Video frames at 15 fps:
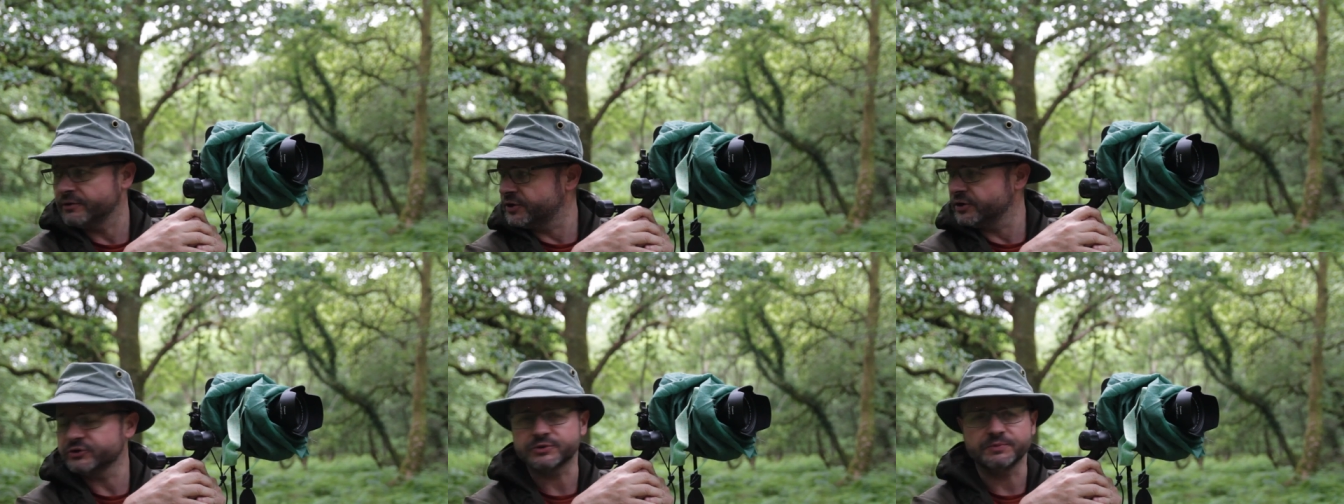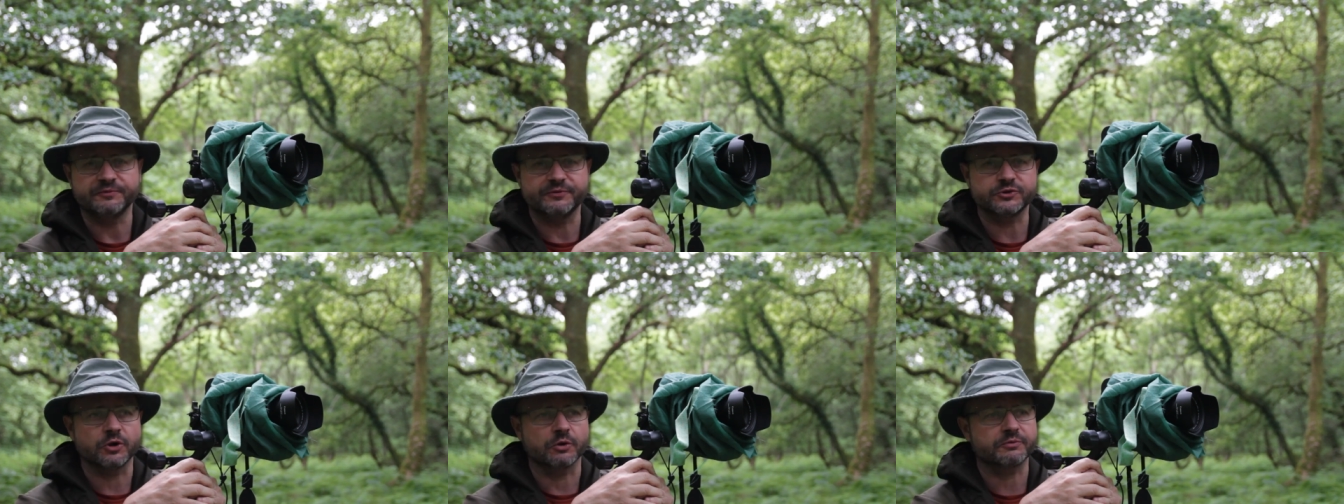and do some
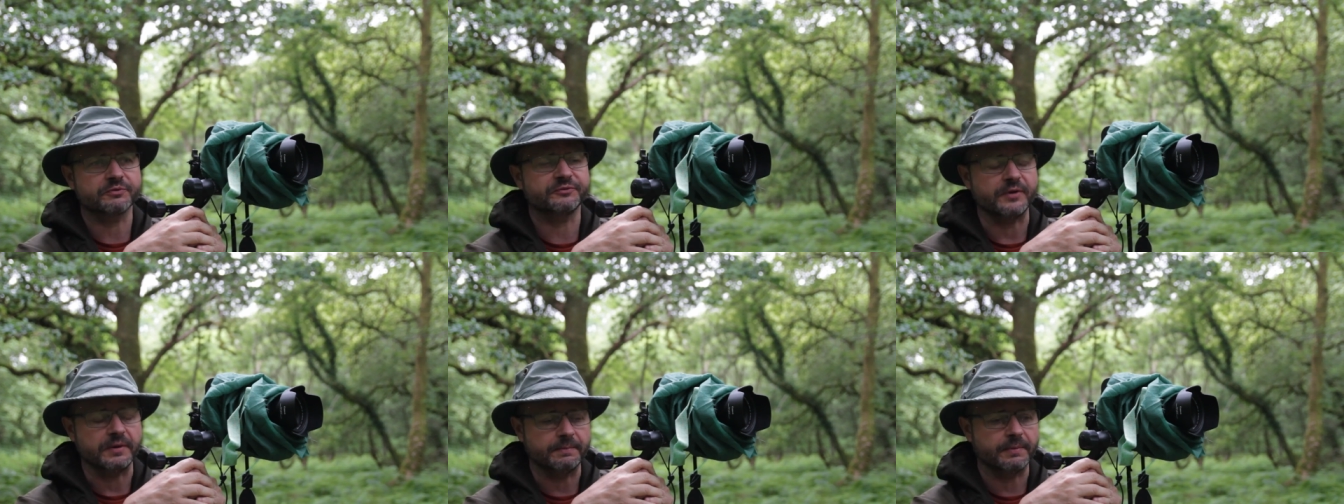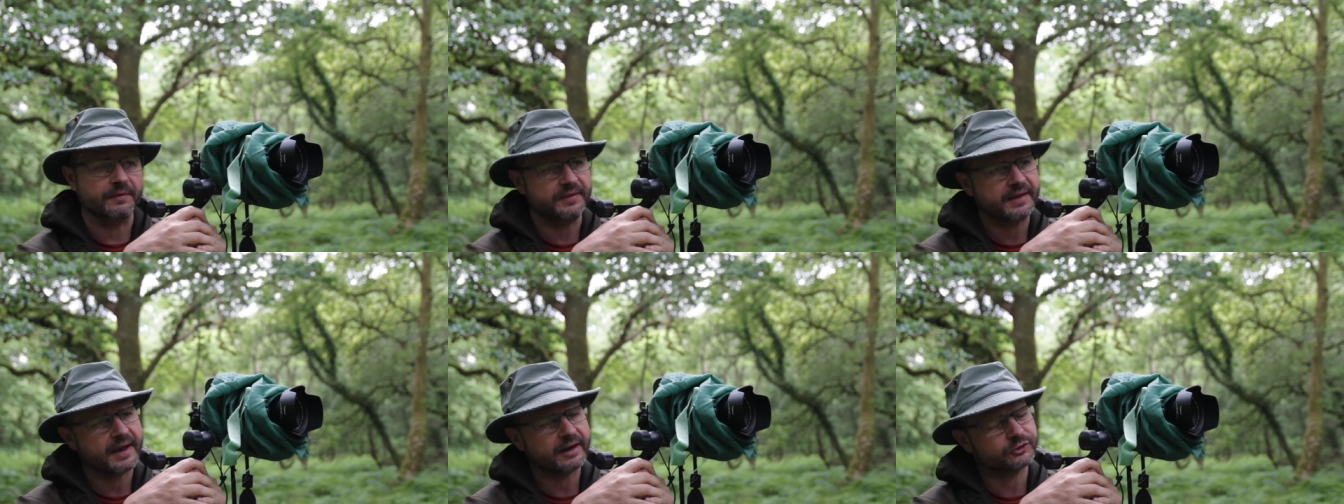photography, but
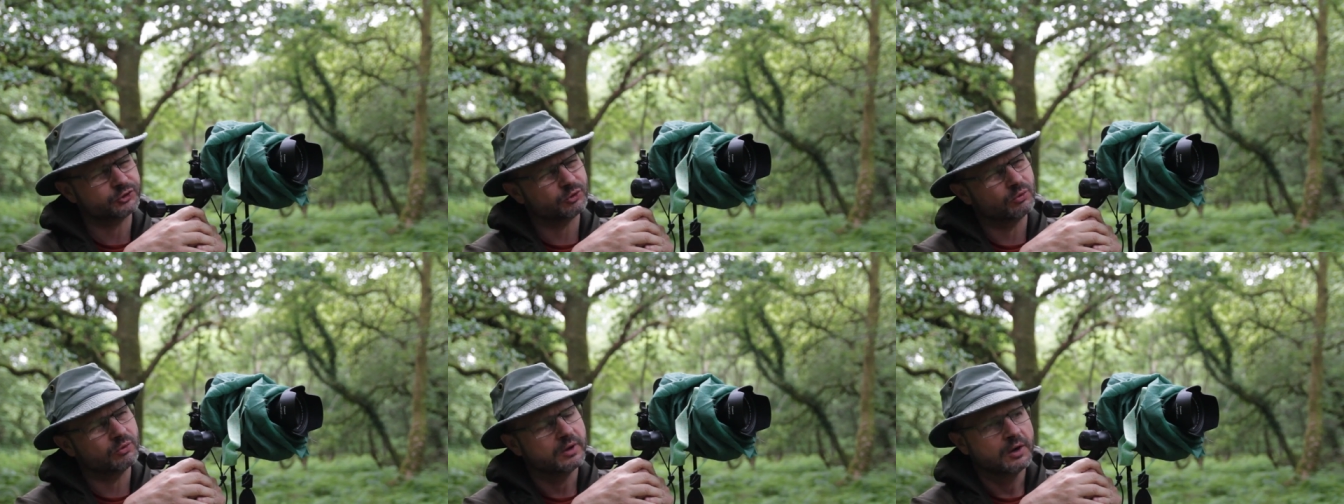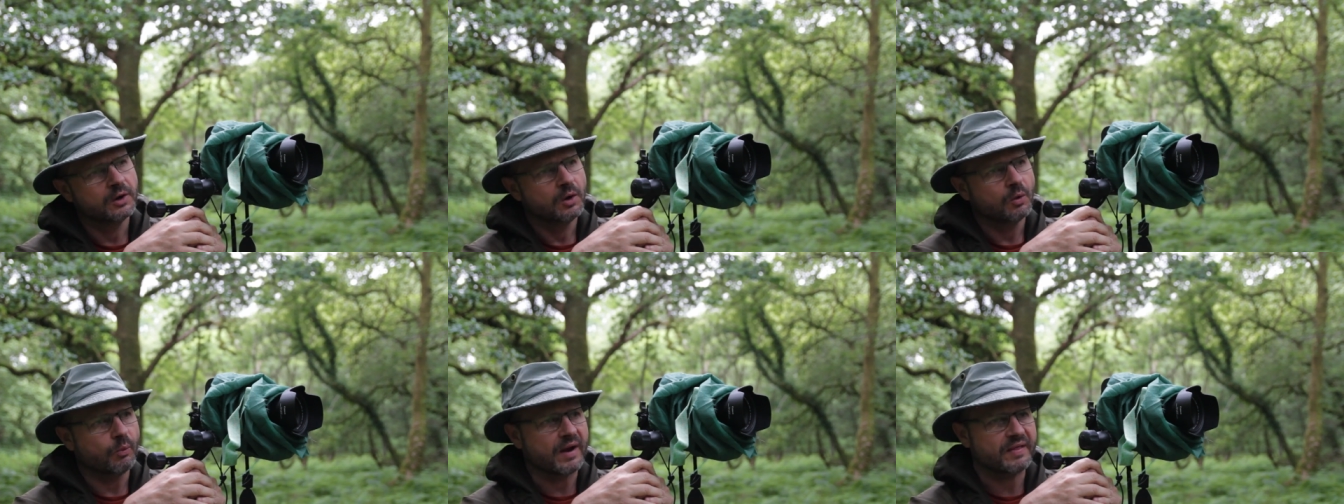the actual
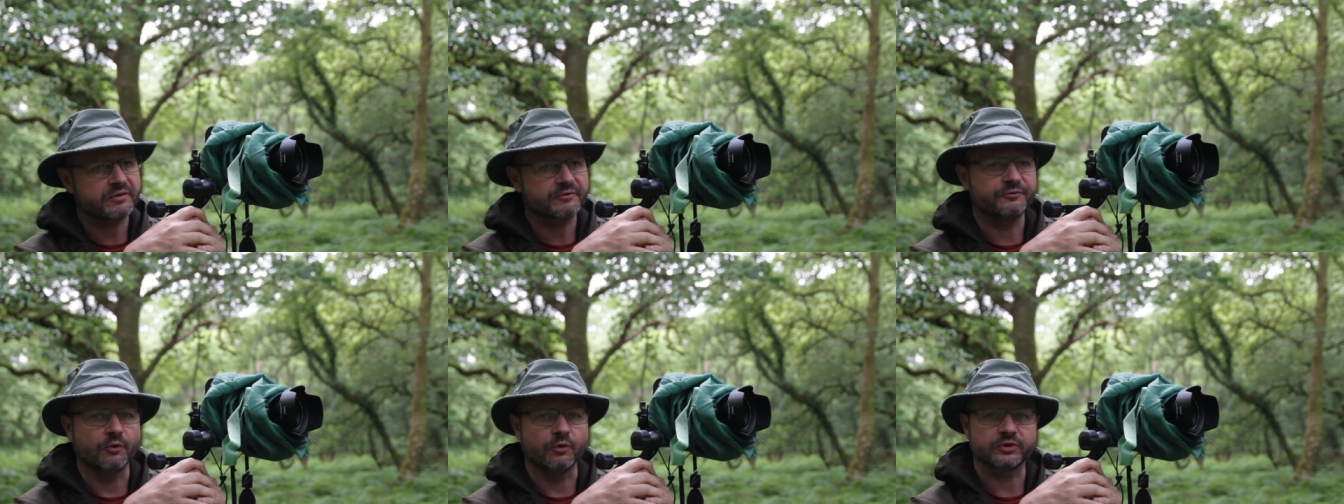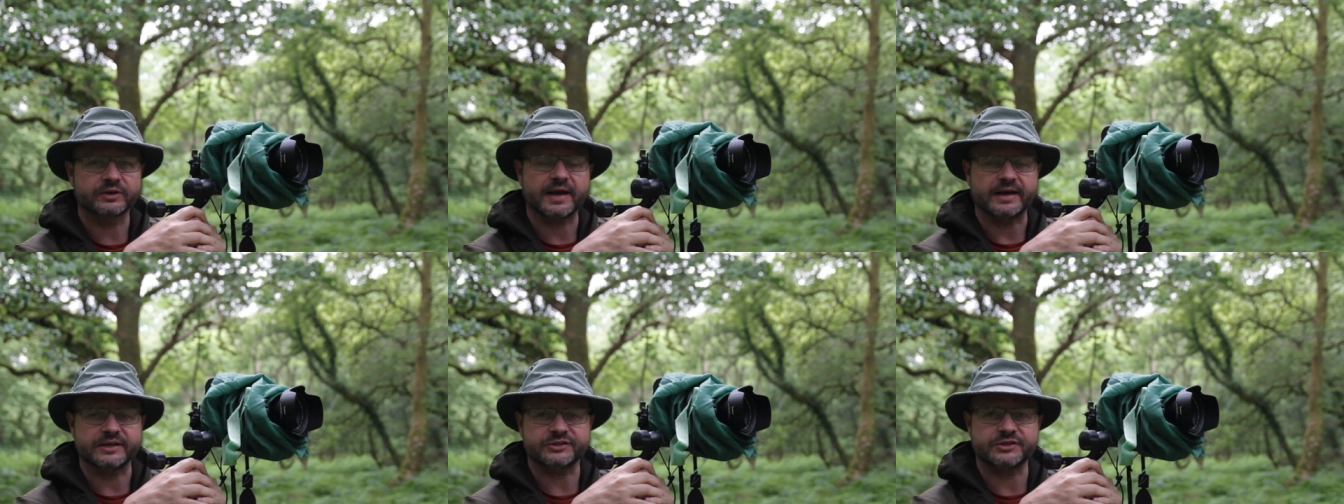weather
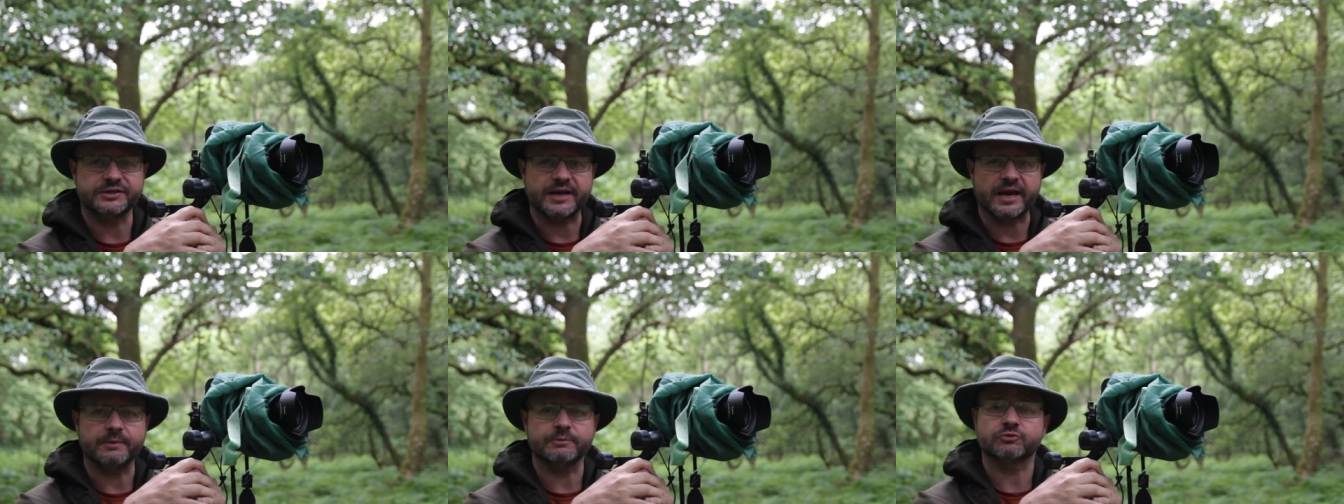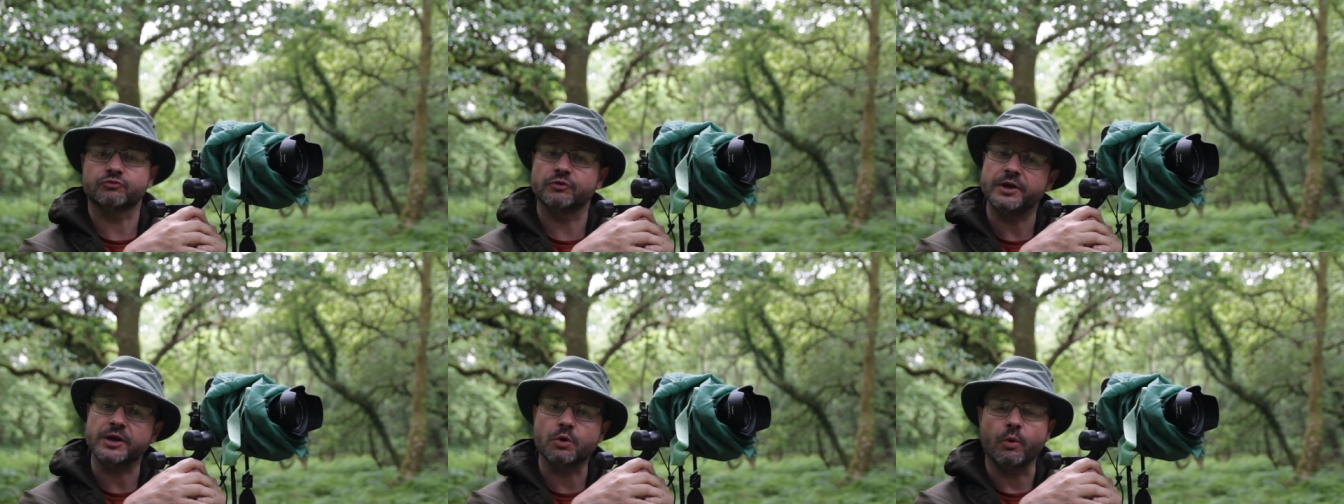forecast today was
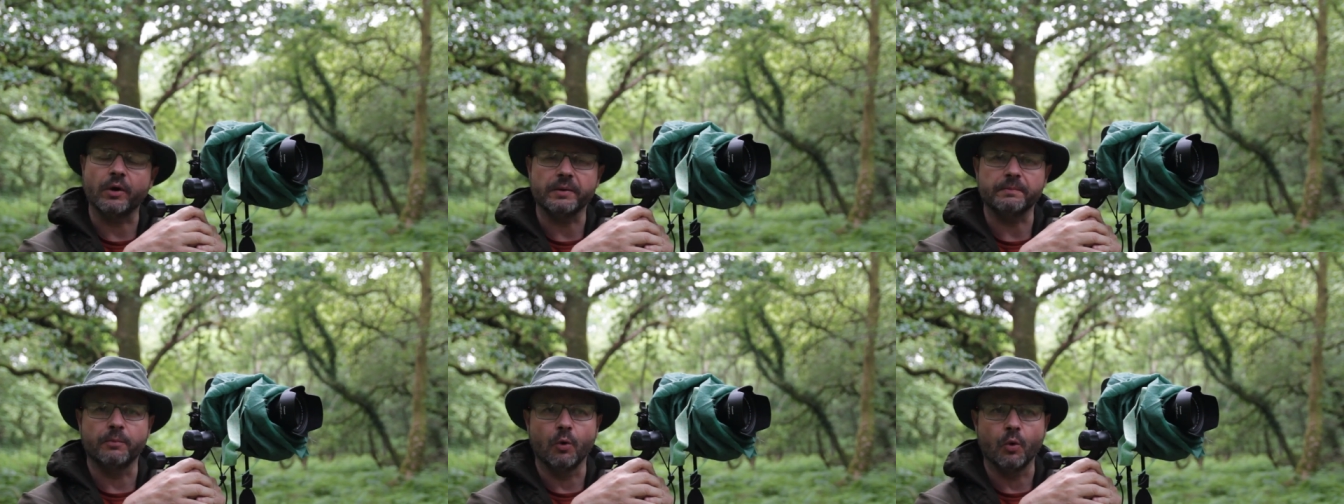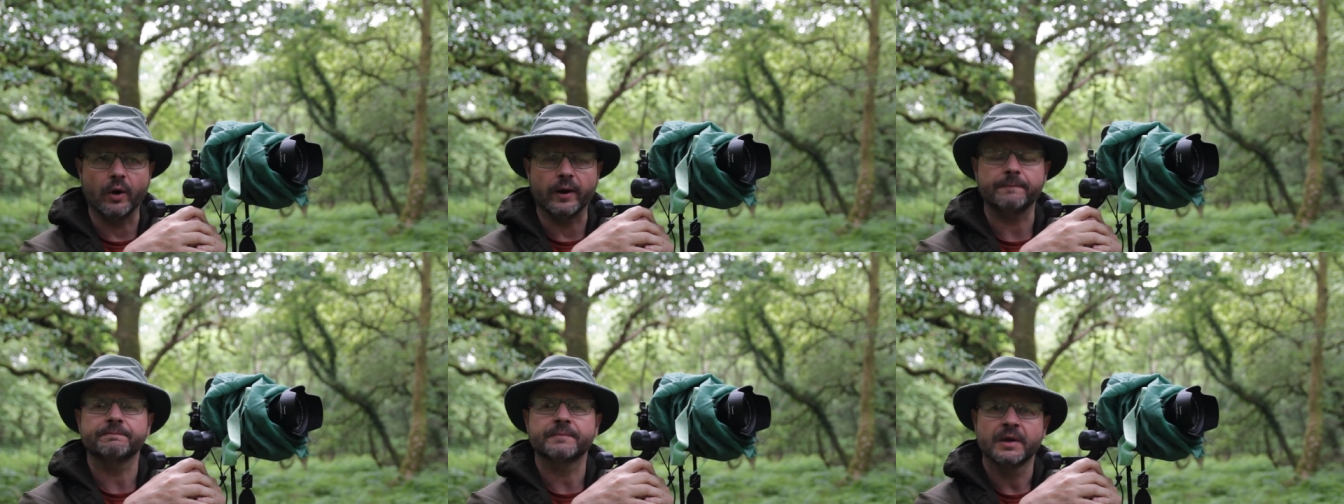really quite poor.